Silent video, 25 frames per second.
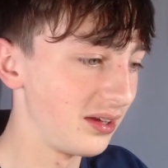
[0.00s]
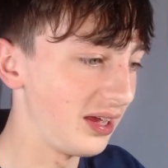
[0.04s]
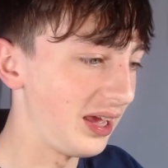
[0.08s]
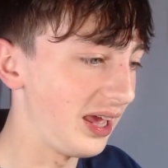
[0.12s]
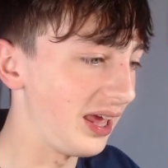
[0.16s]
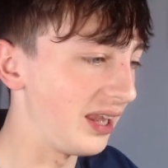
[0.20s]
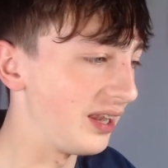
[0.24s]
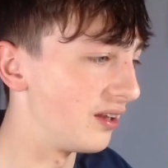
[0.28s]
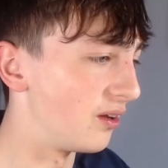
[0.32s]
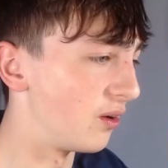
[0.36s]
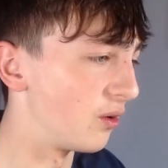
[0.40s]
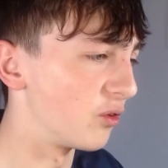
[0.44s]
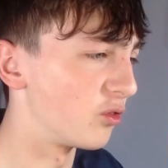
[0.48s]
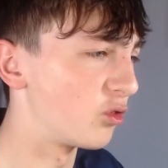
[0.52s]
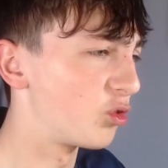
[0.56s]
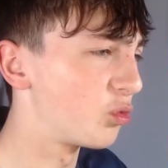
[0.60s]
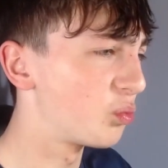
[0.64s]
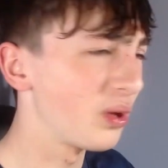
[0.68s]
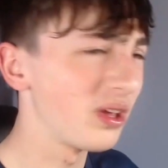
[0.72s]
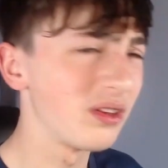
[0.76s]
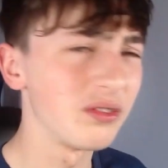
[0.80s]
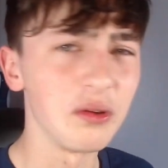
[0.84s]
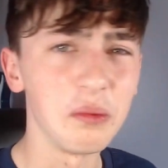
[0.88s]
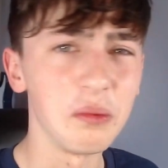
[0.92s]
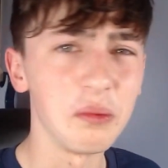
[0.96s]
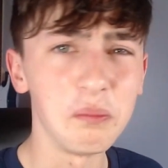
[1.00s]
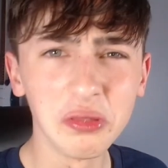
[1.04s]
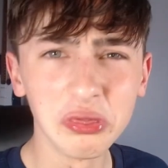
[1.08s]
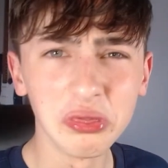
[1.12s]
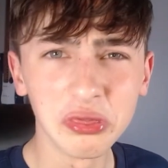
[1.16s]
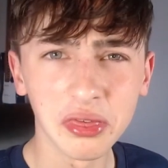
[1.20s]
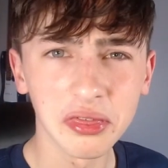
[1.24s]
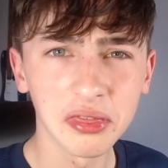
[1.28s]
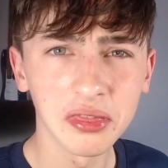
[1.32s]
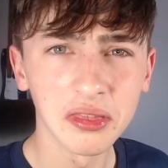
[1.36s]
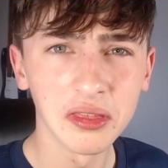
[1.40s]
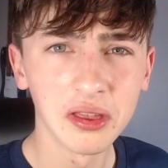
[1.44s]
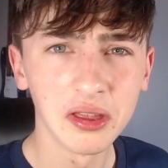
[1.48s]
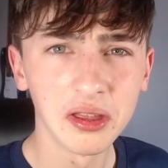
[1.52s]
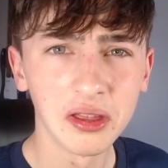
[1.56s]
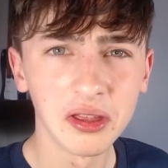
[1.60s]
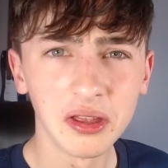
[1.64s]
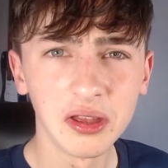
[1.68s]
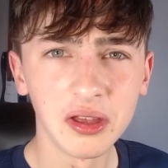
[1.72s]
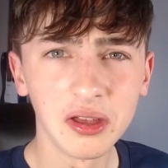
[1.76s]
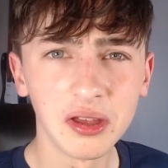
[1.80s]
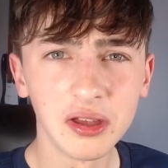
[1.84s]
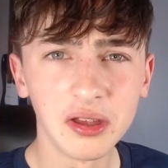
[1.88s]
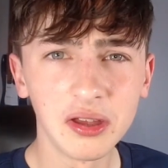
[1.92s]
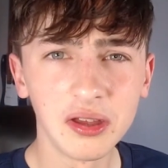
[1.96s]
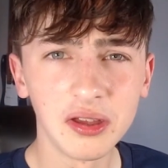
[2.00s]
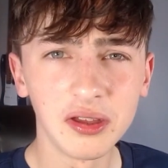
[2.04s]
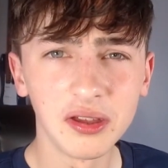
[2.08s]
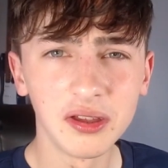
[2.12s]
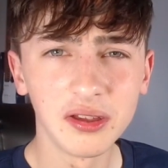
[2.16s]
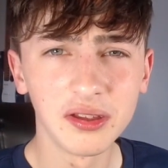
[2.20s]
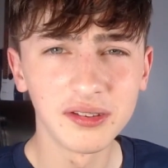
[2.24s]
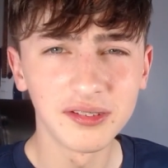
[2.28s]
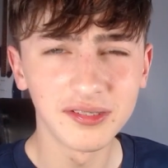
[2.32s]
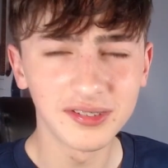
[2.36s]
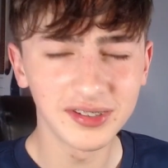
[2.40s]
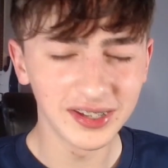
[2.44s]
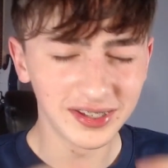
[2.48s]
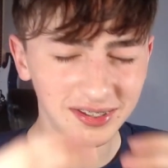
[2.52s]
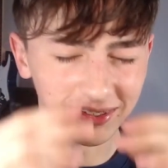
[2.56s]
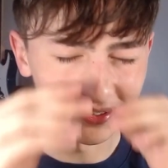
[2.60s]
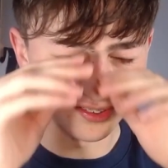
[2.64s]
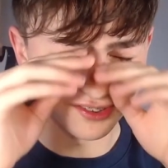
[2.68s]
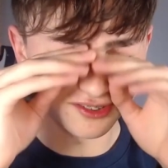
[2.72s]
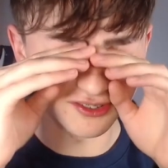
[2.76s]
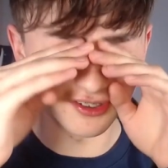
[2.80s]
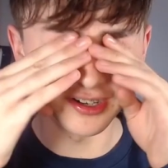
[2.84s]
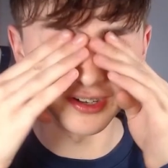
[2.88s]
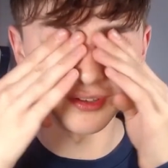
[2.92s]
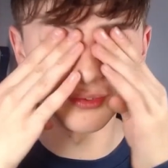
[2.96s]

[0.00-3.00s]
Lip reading: in the space of a month. Jesus Christ,